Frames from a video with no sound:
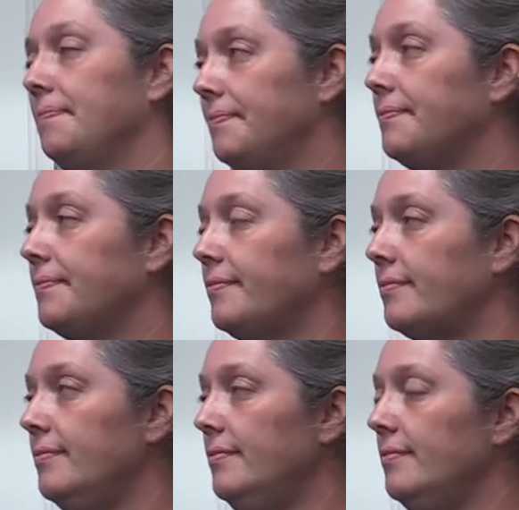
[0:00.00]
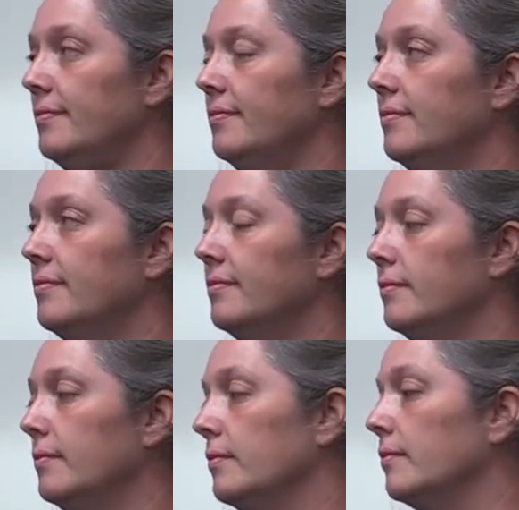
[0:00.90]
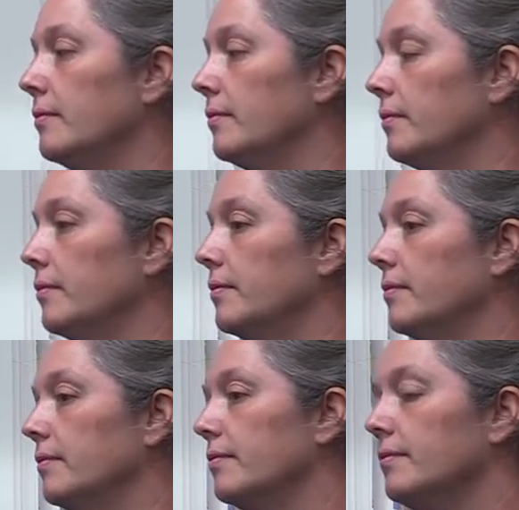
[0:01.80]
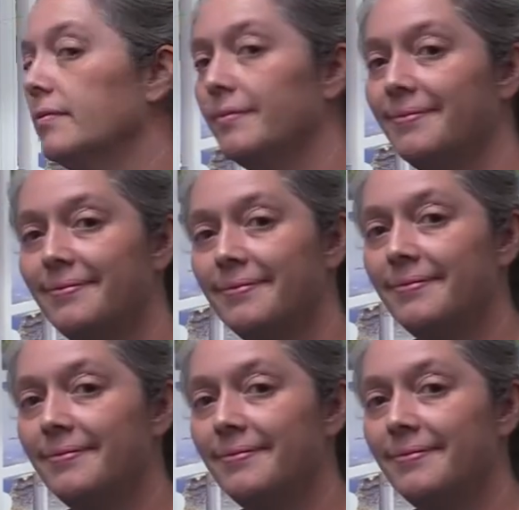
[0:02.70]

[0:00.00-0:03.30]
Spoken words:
[no speech]